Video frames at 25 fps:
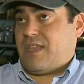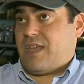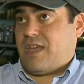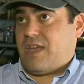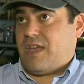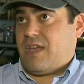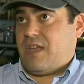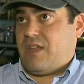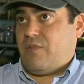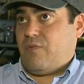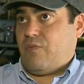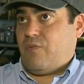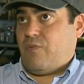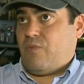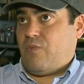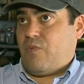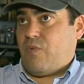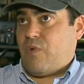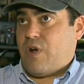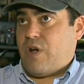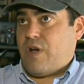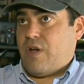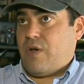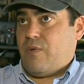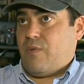that
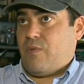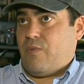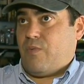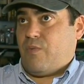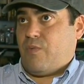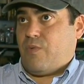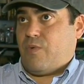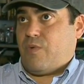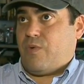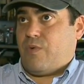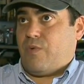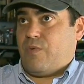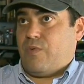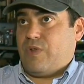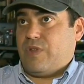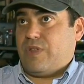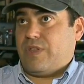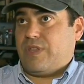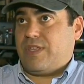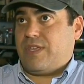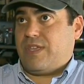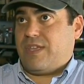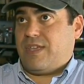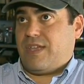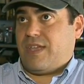what we're
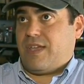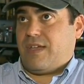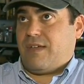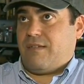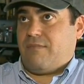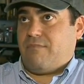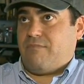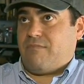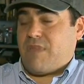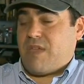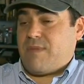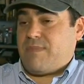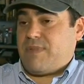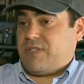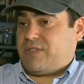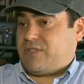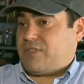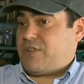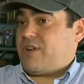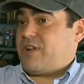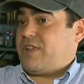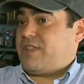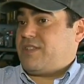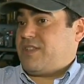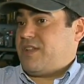really maybe
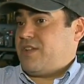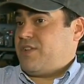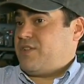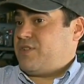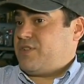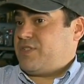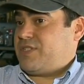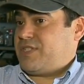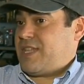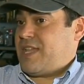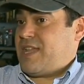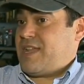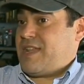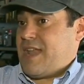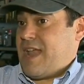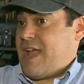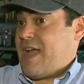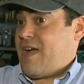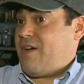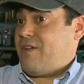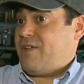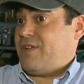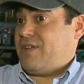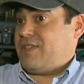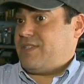starting to understand
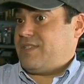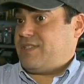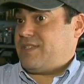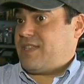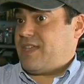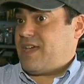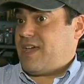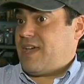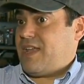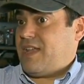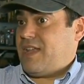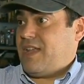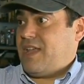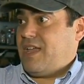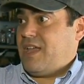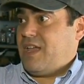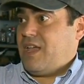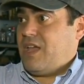now is that